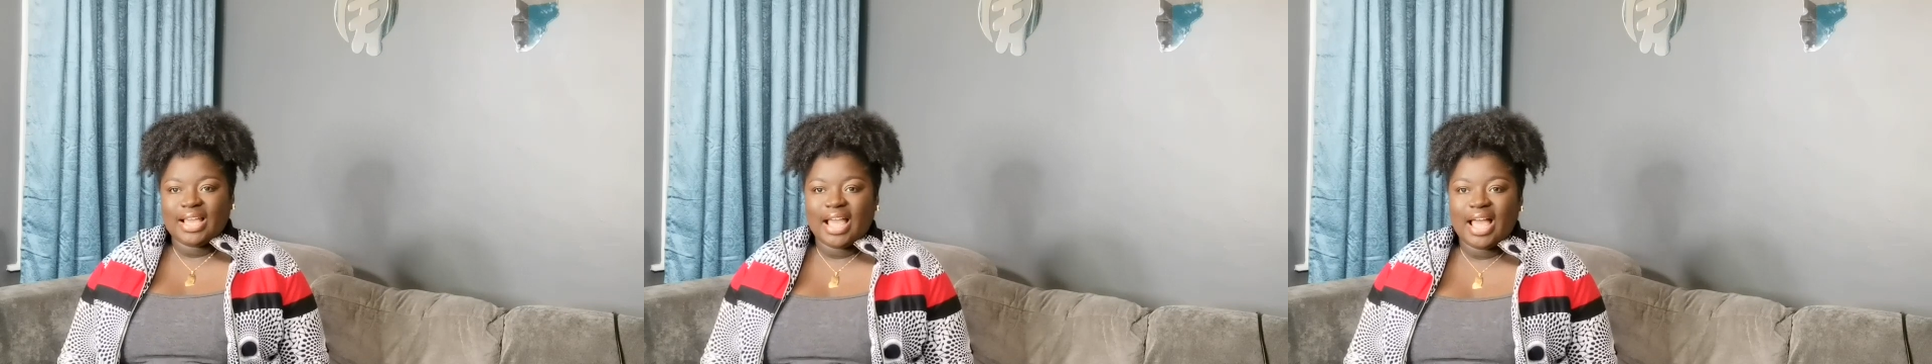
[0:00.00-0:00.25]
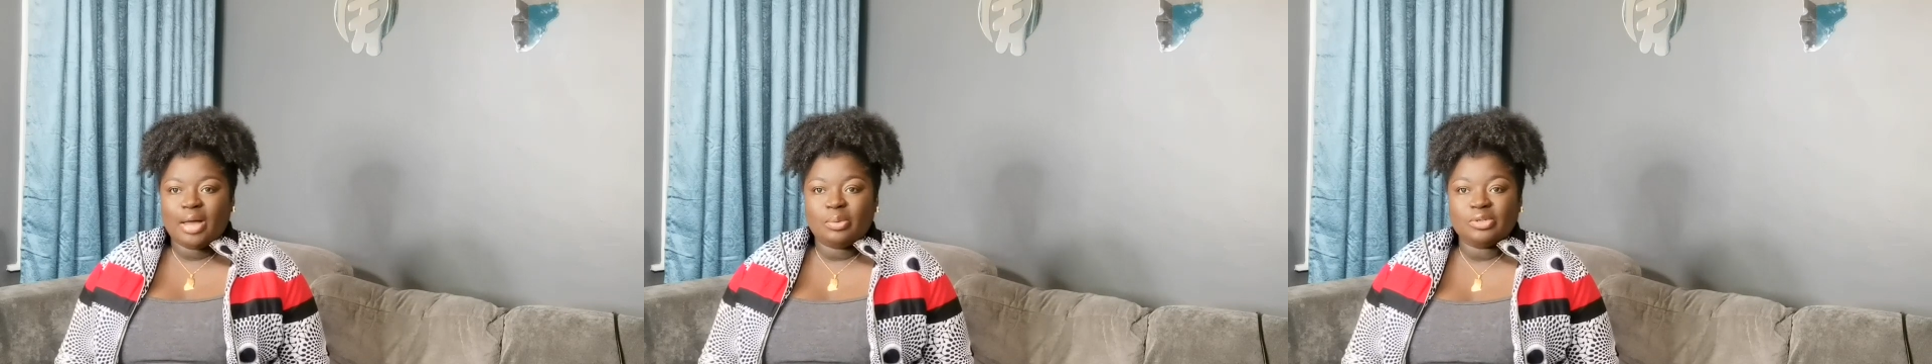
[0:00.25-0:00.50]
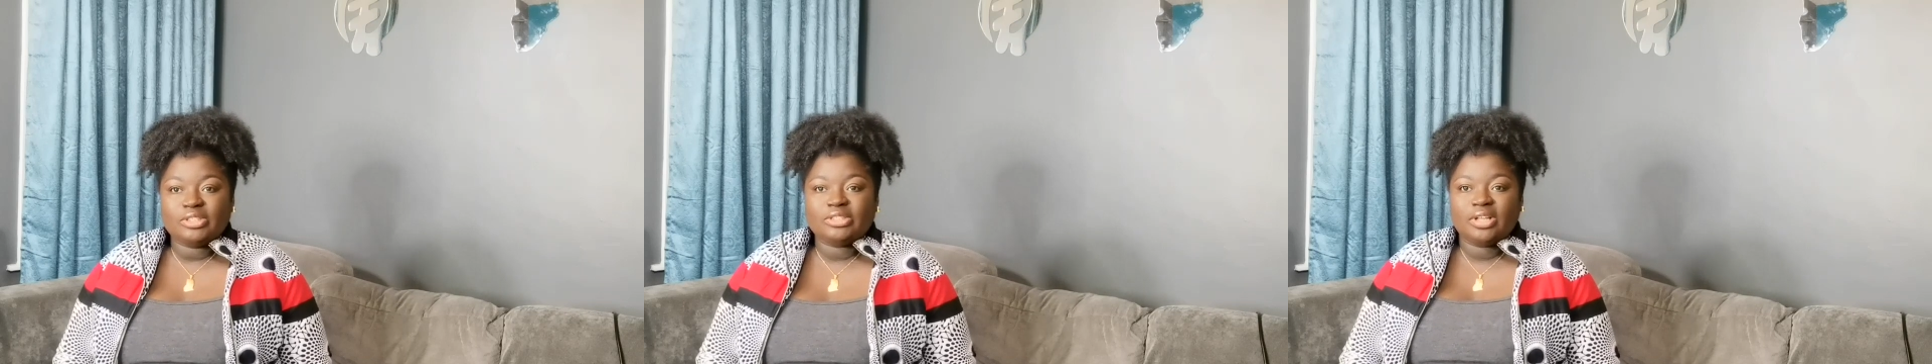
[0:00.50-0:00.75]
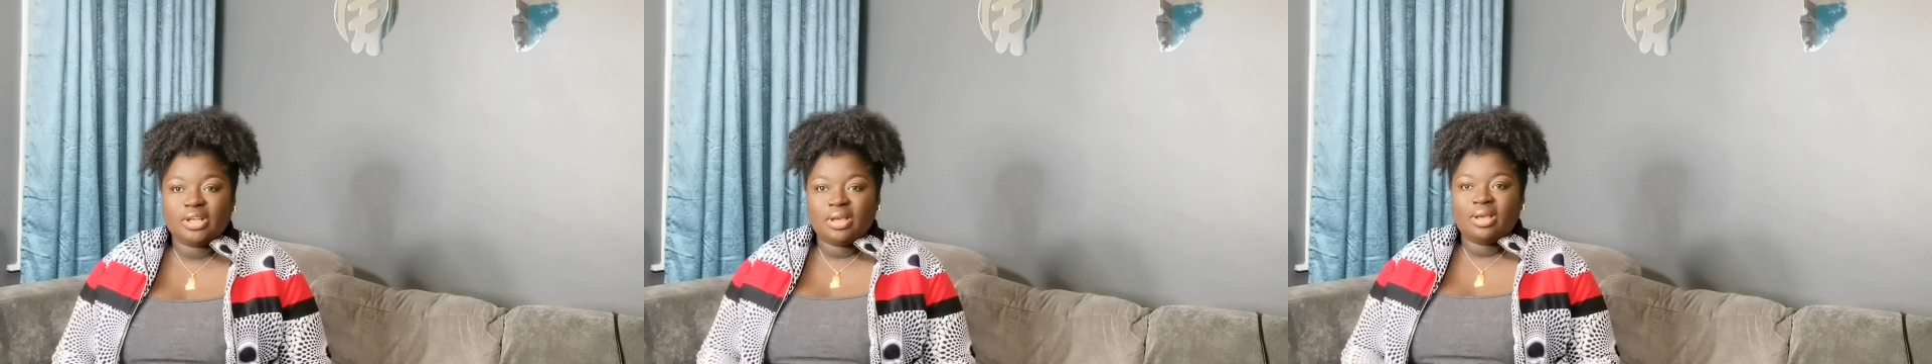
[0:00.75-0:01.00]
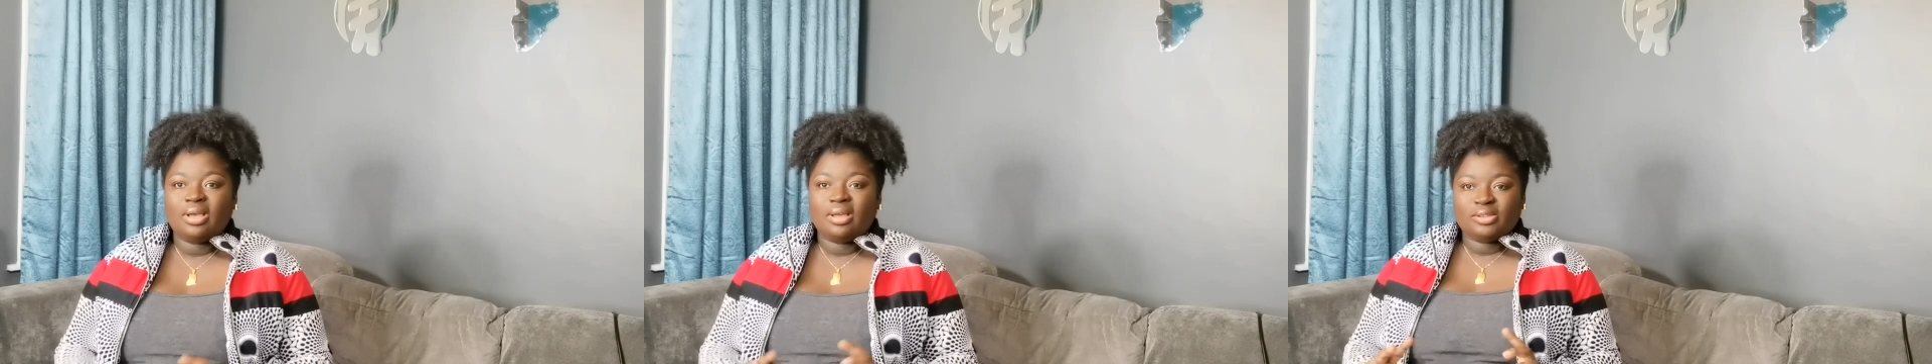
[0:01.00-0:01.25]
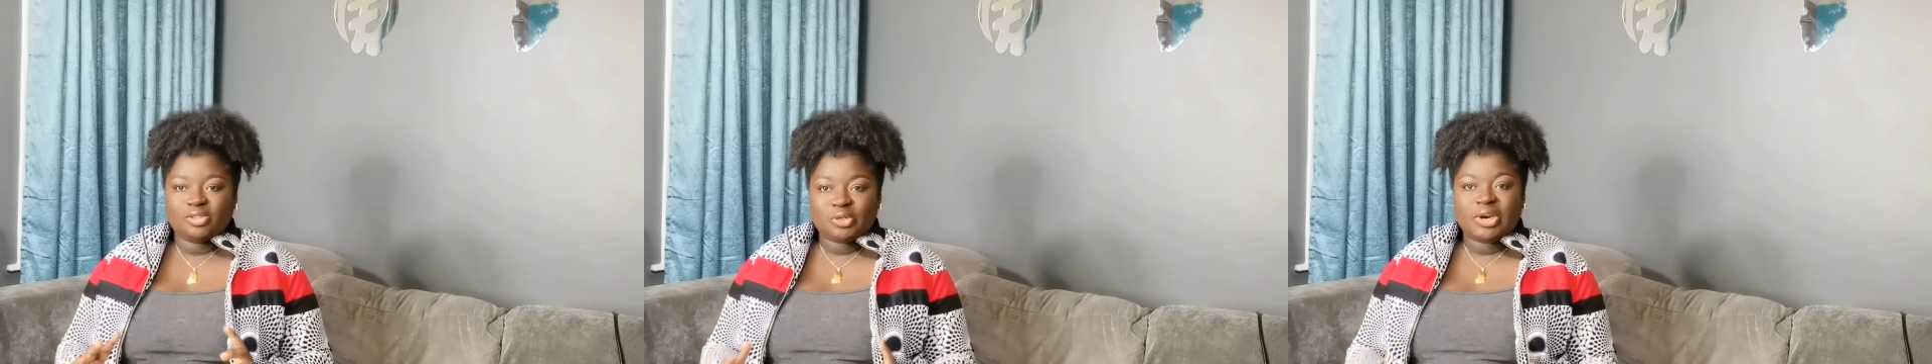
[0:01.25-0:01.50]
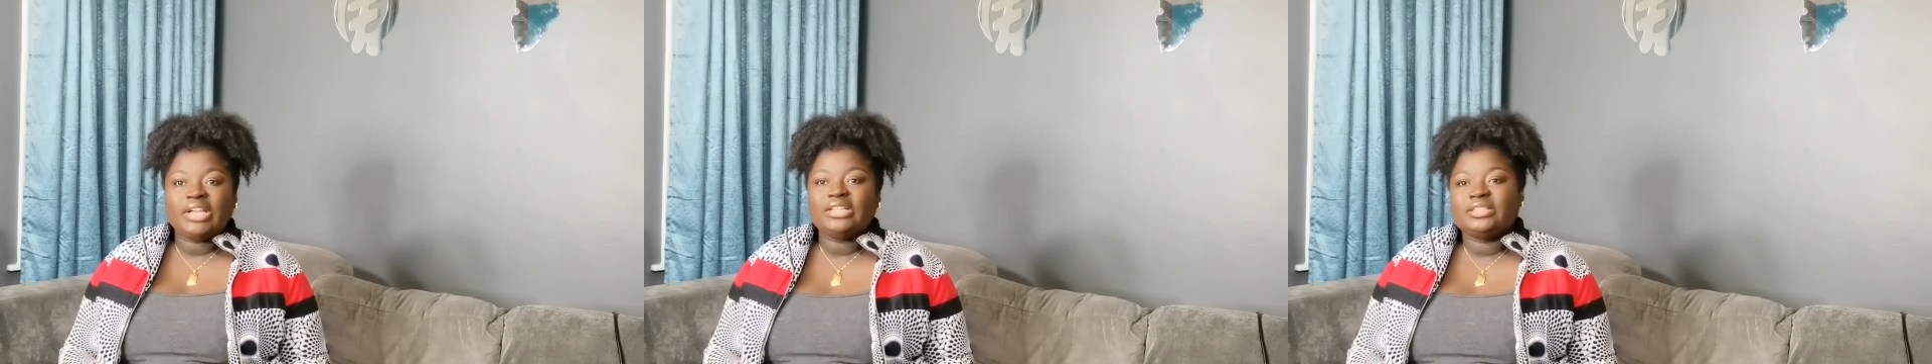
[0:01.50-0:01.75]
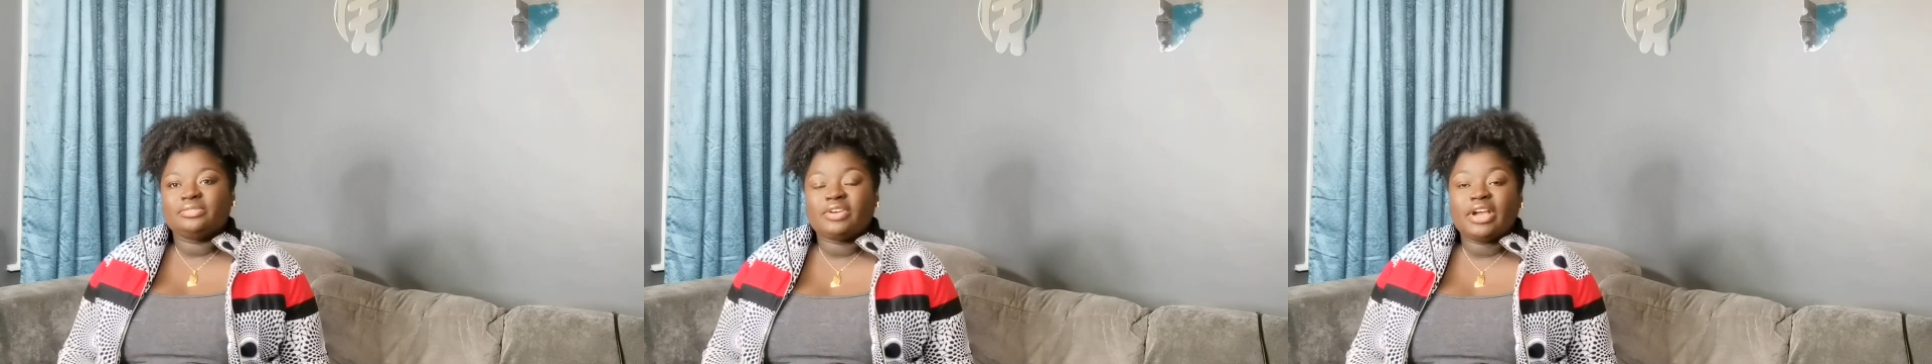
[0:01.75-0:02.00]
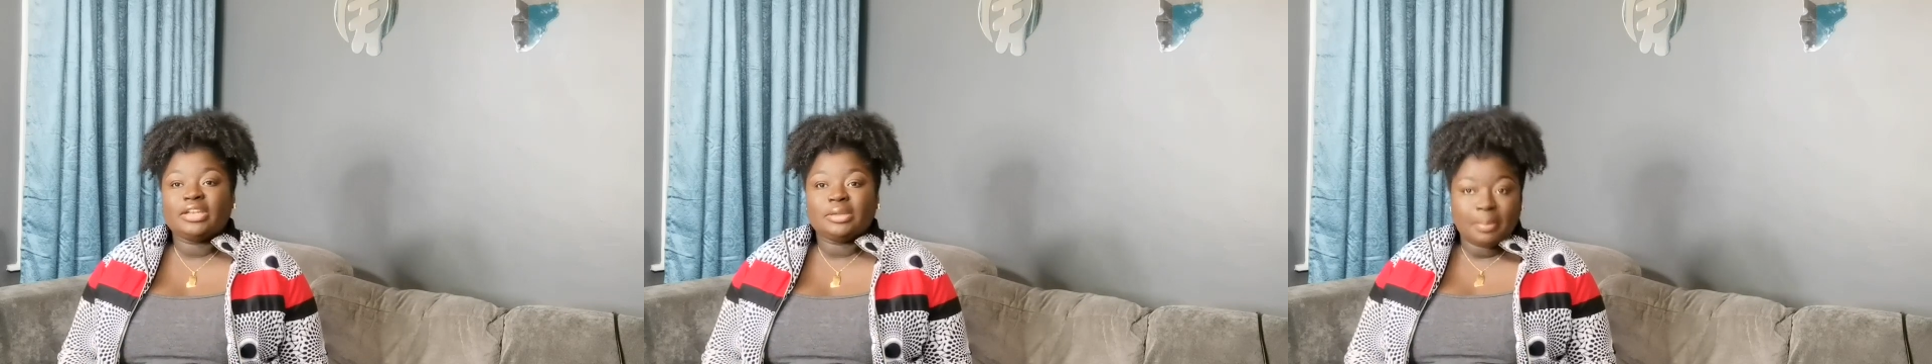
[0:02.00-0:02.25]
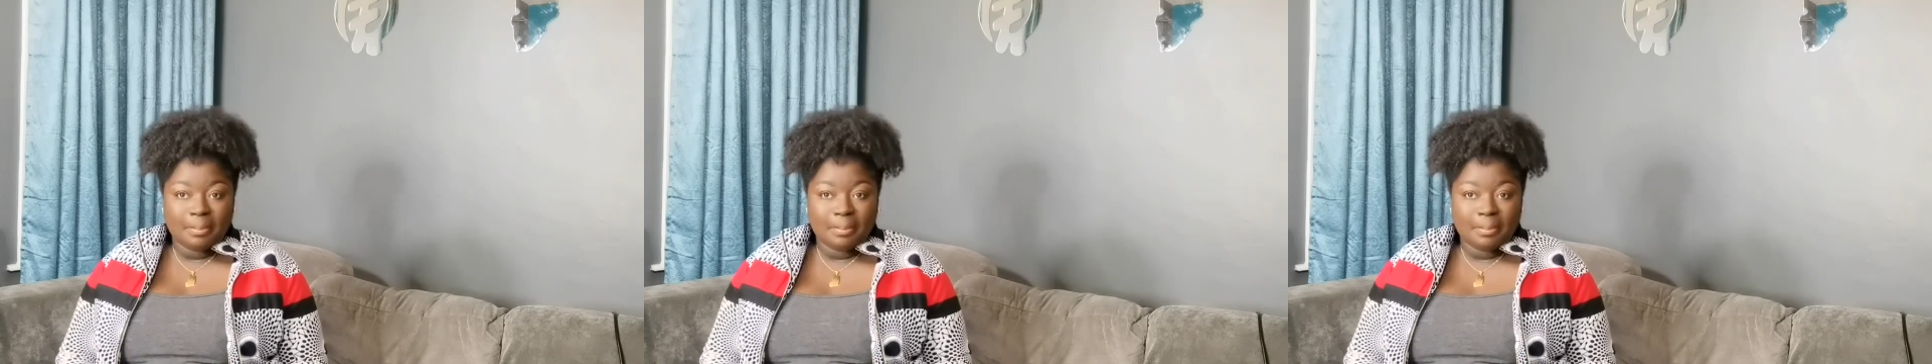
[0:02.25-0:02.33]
I was trying to find